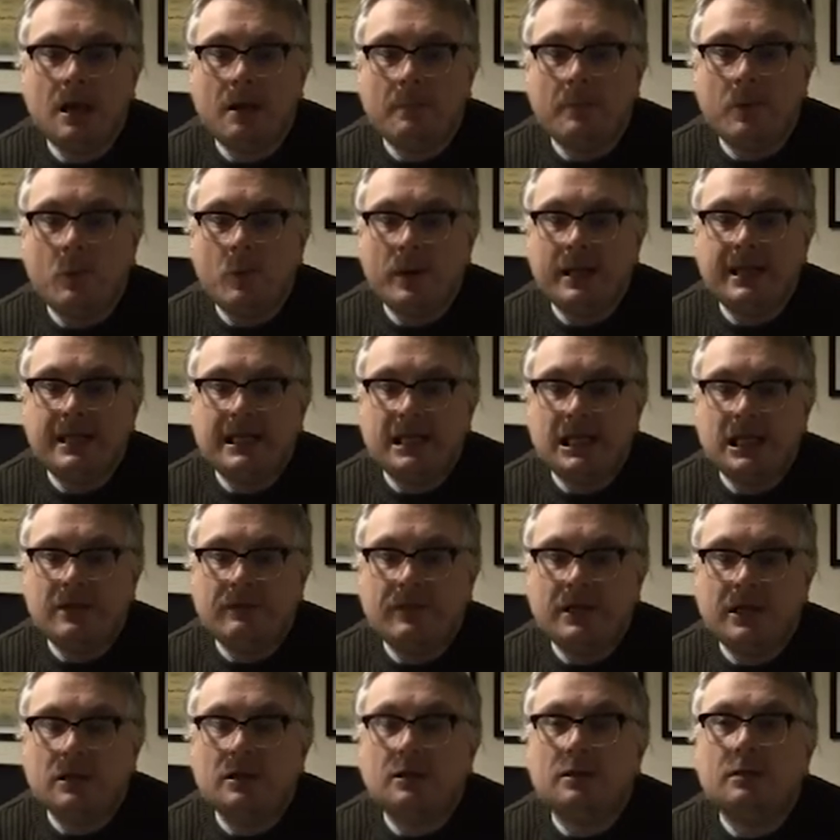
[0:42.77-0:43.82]
But we're
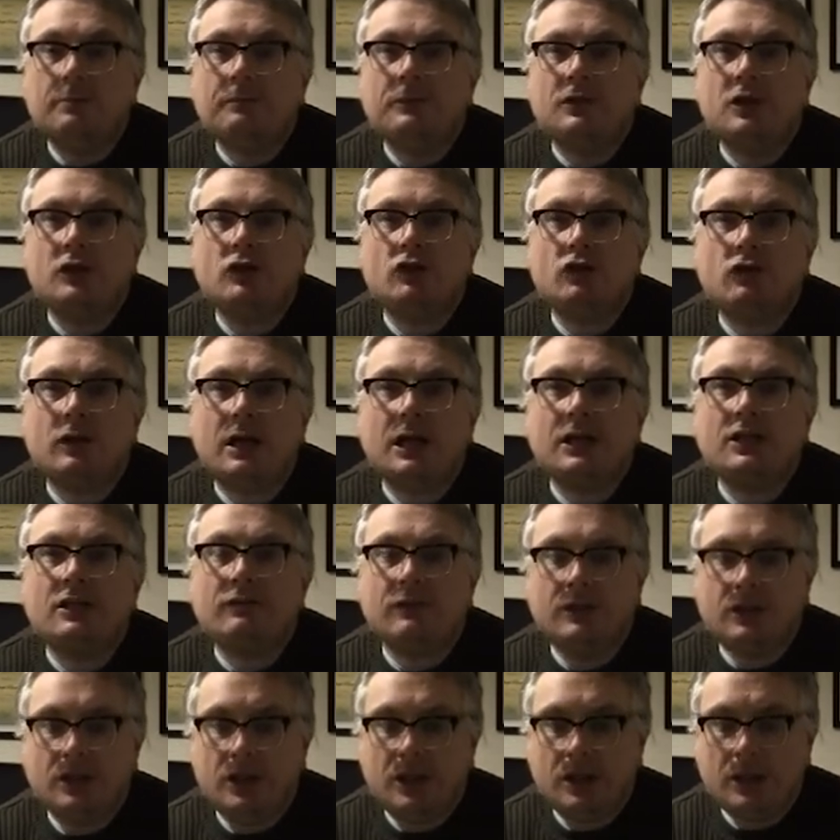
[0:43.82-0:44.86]
gearing up to try to
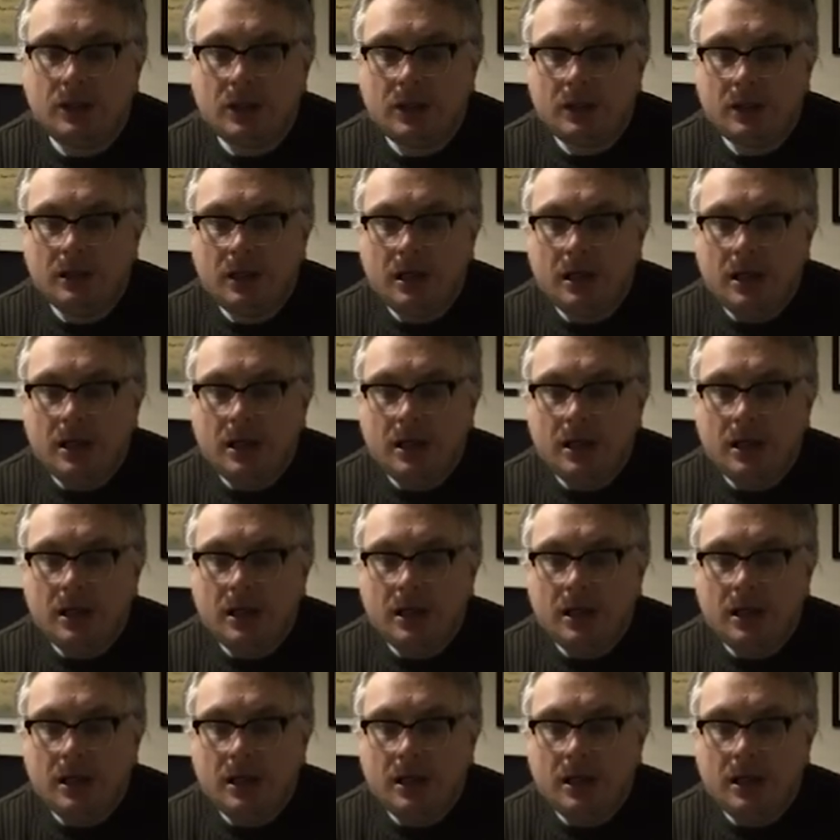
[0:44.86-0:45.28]
return